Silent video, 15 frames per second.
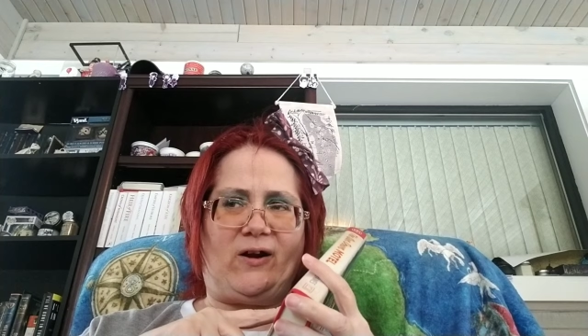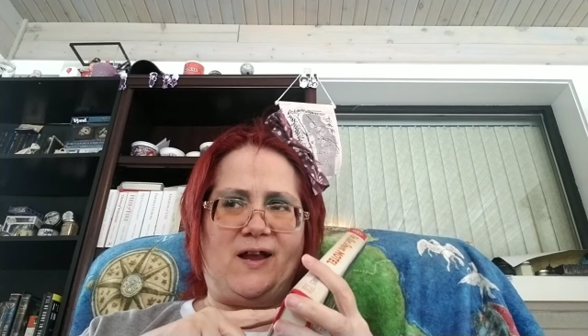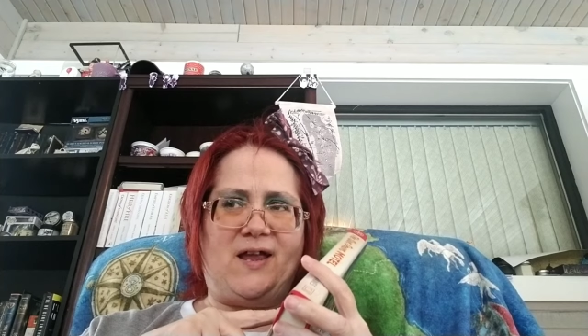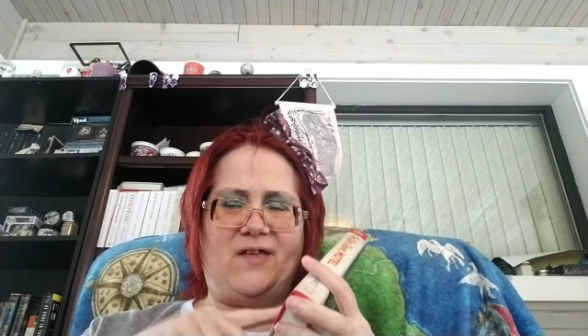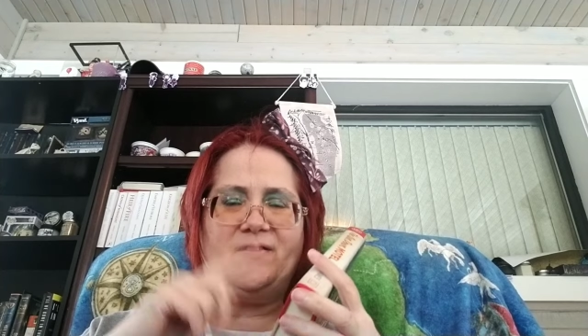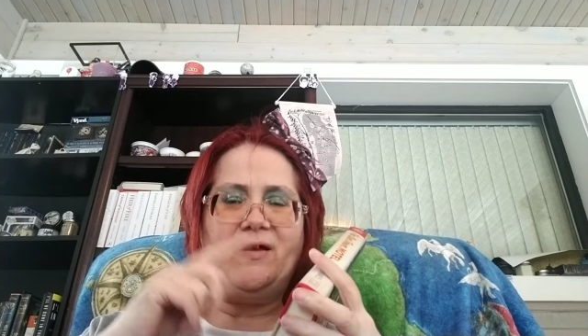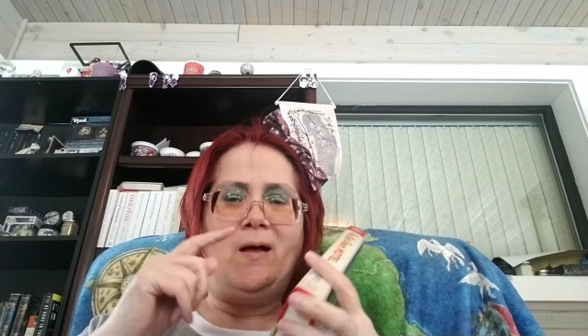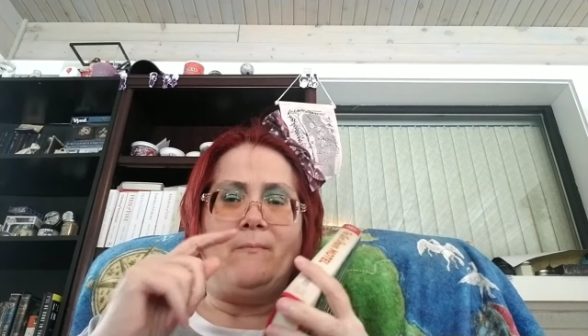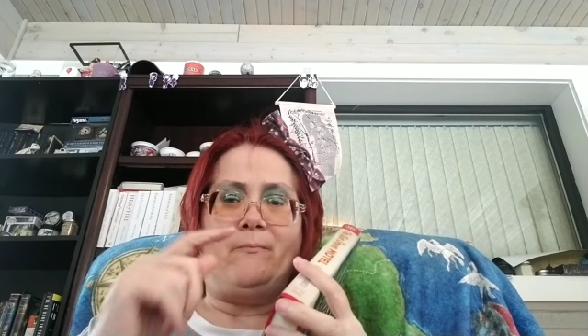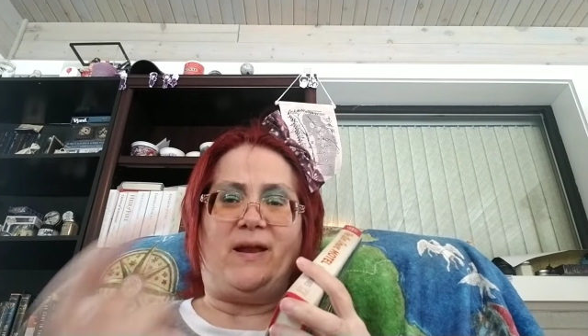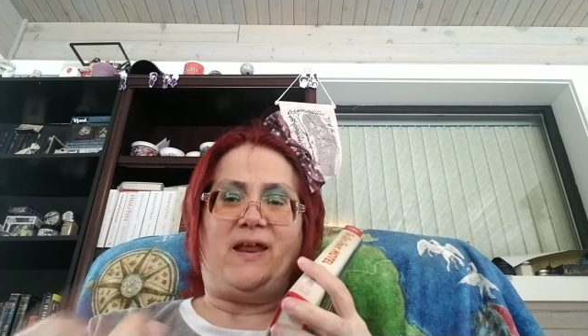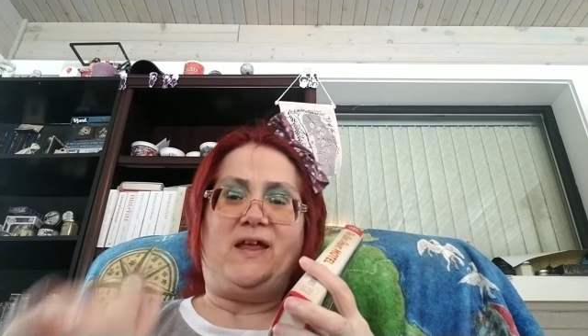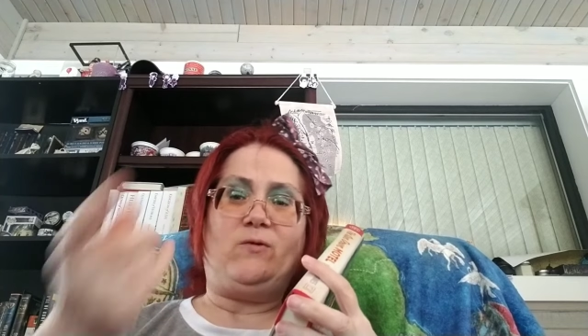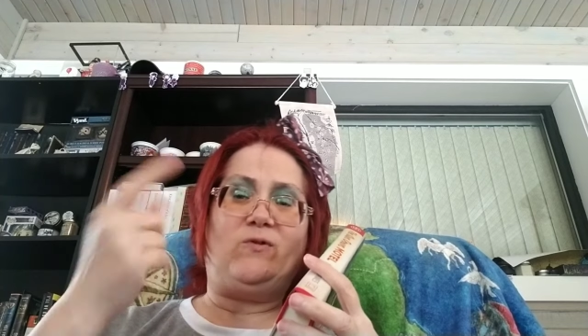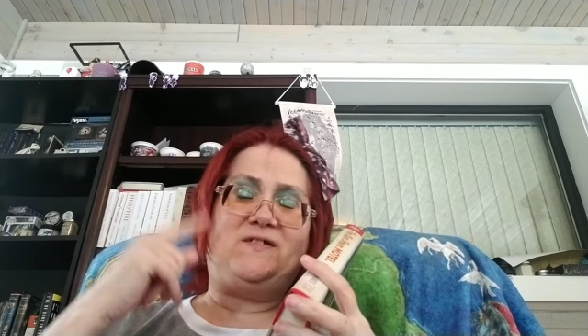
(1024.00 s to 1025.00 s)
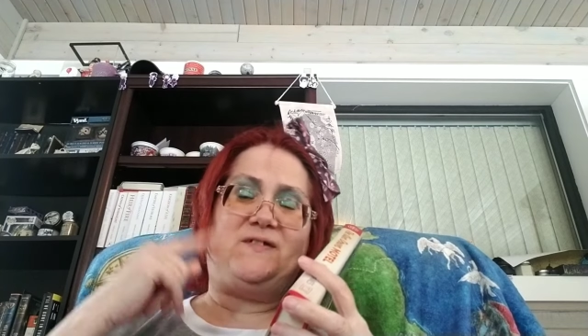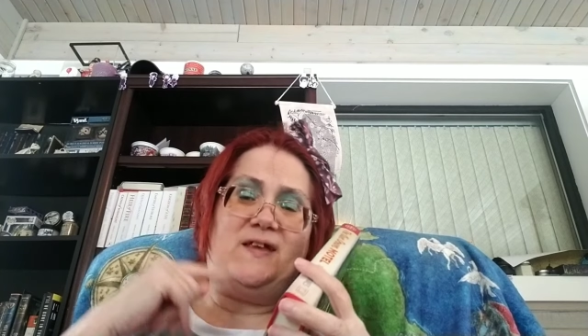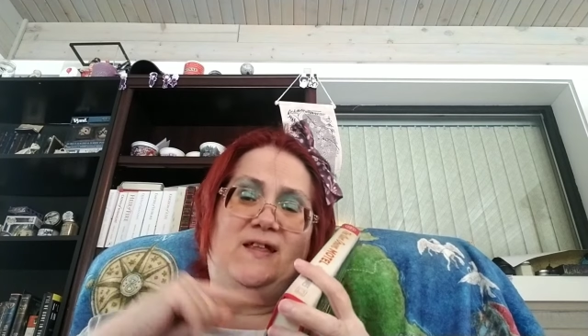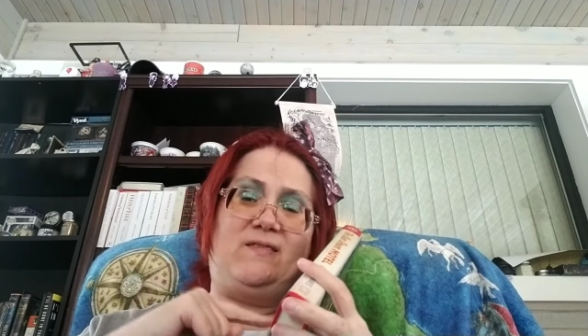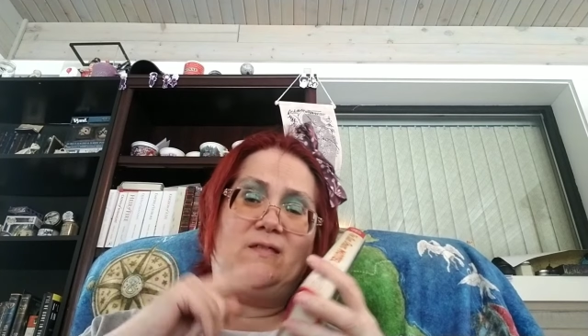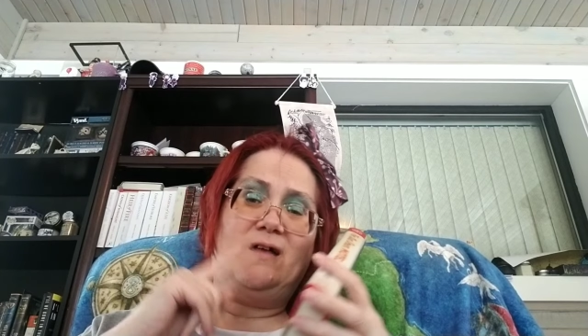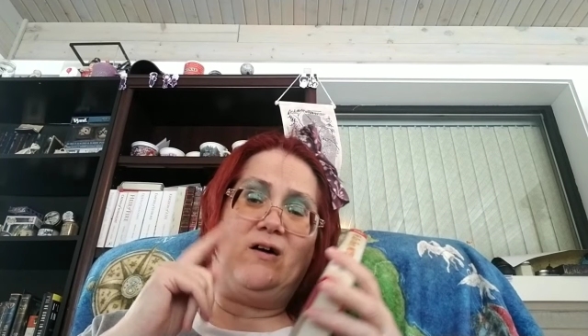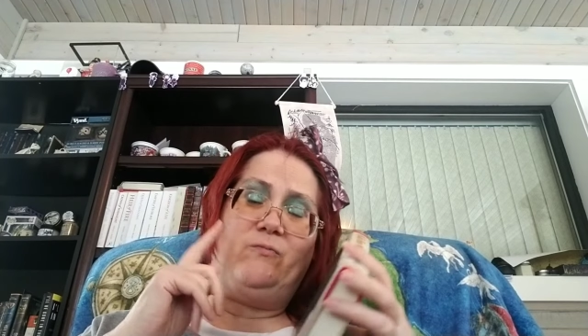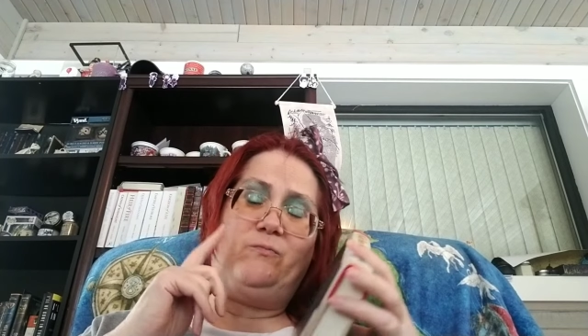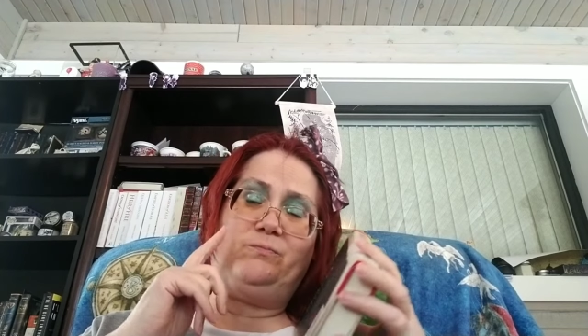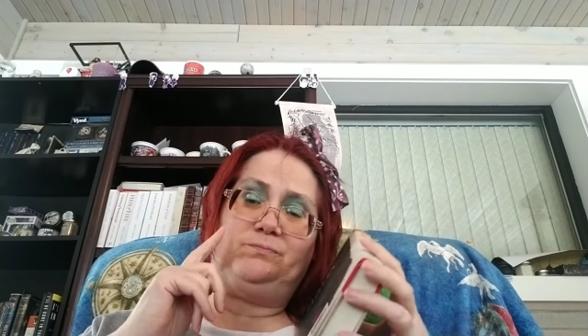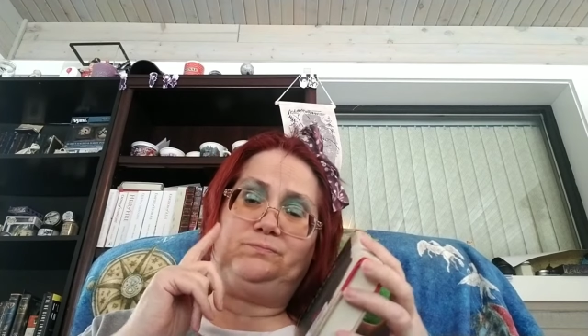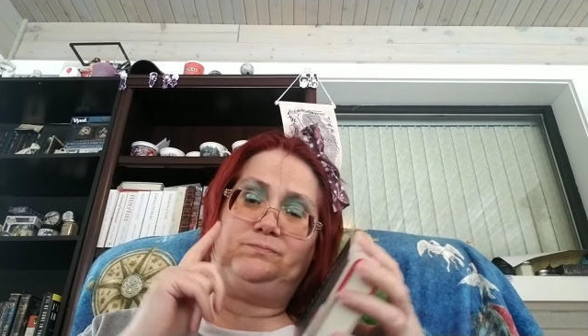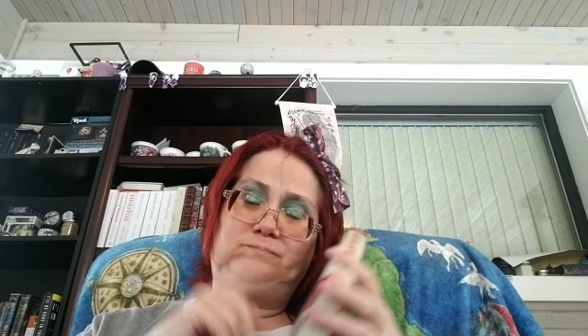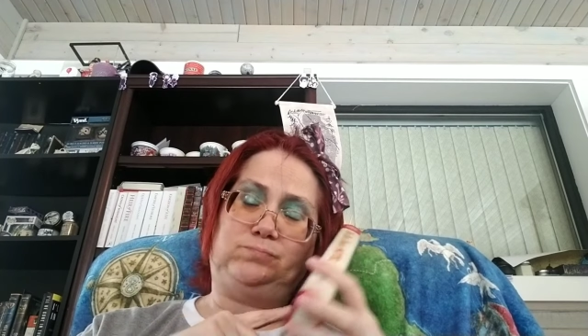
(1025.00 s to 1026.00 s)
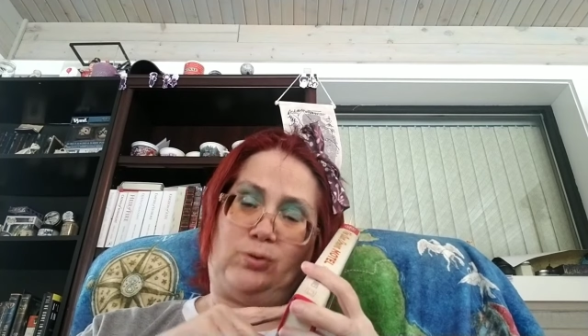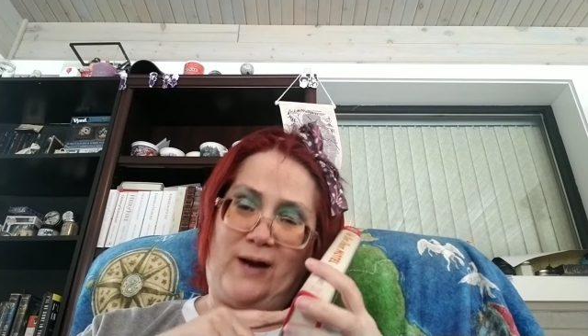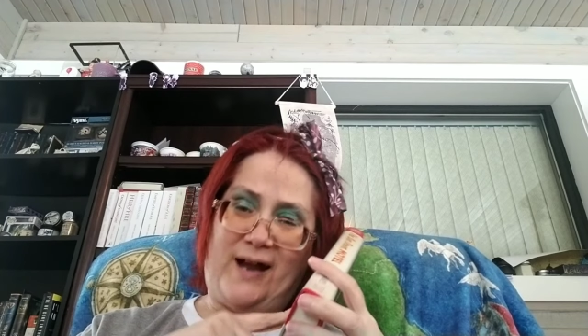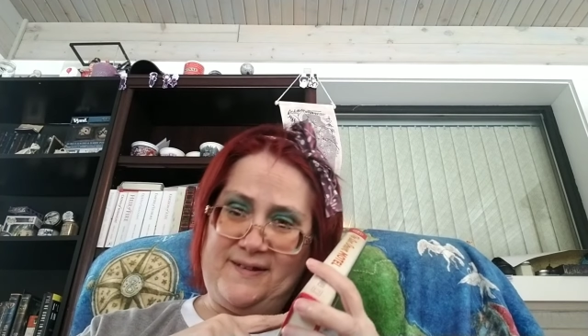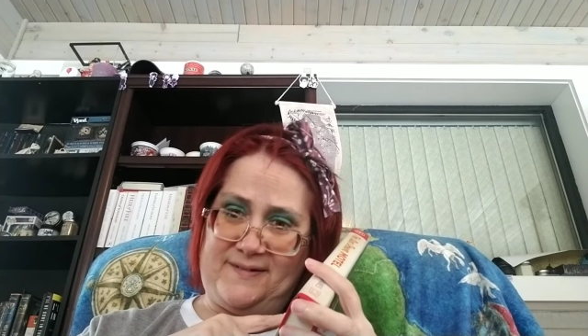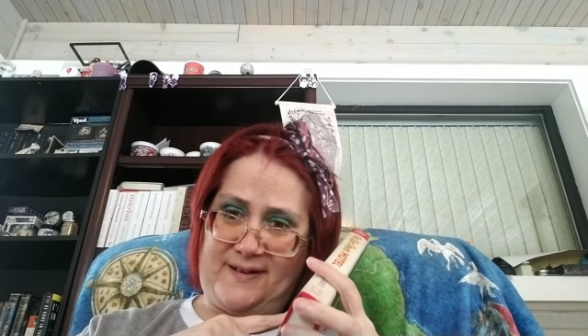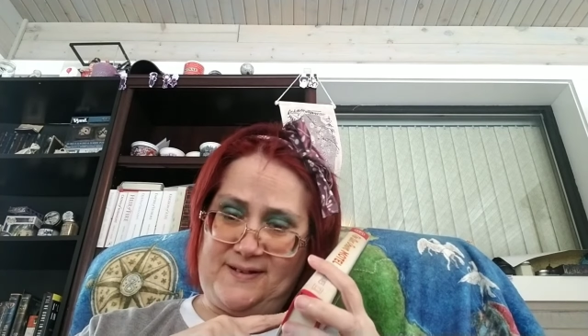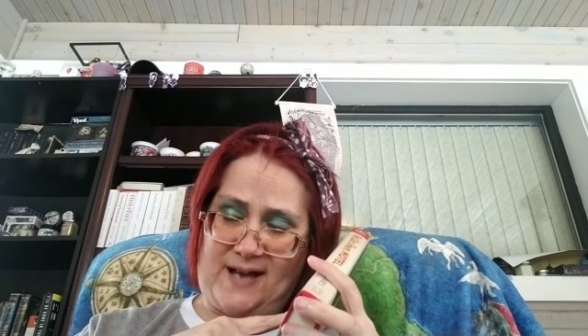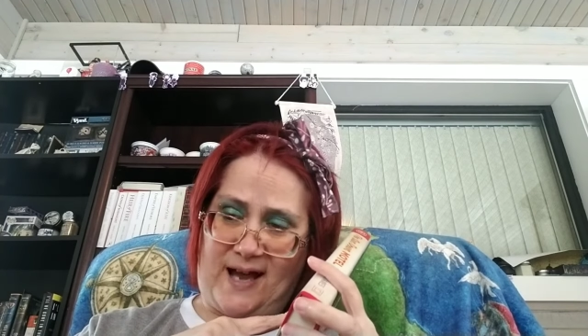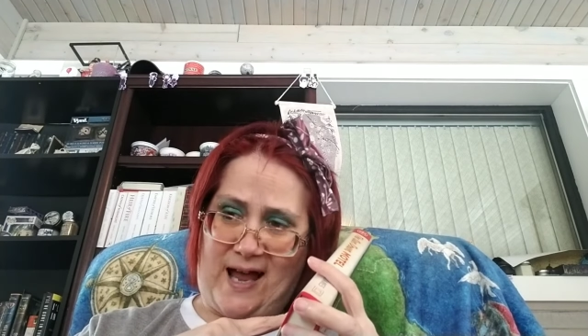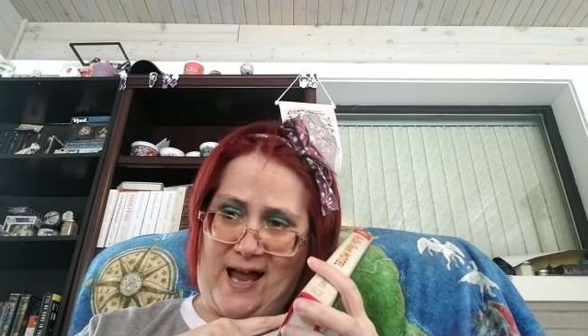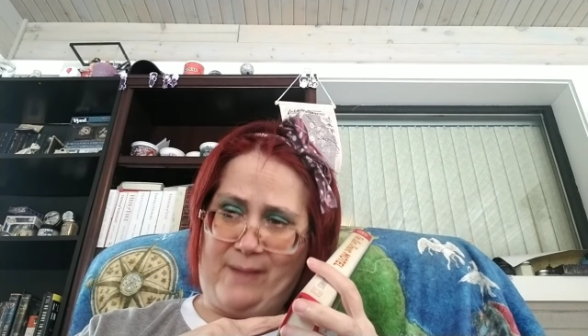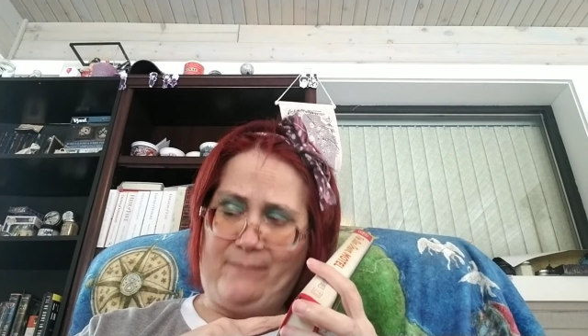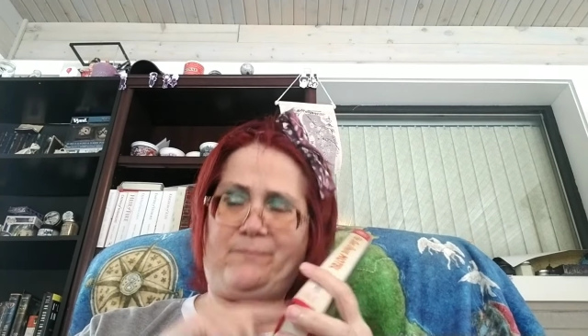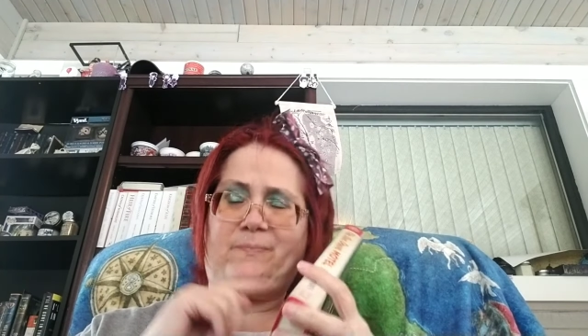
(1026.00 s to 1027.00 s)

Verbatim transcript: is, but it was in the present time.